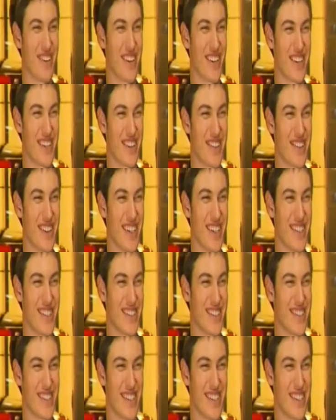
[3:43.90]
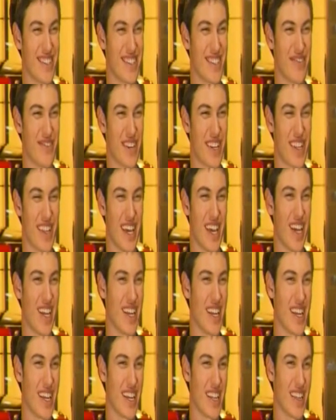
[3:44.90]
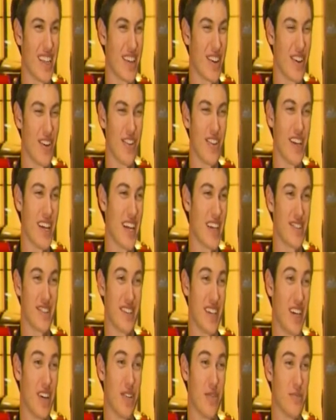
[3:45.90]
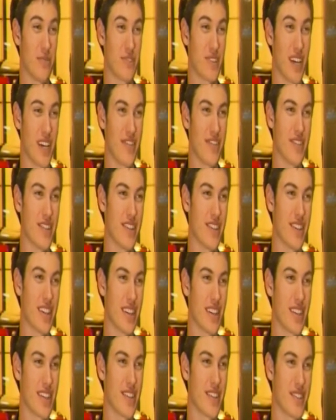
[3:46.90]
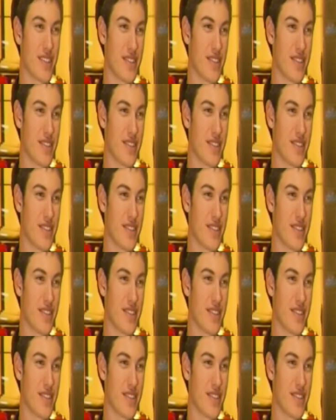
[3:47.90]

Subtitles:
you want to go race and stuff like that, and I think all that actually helps. I really think.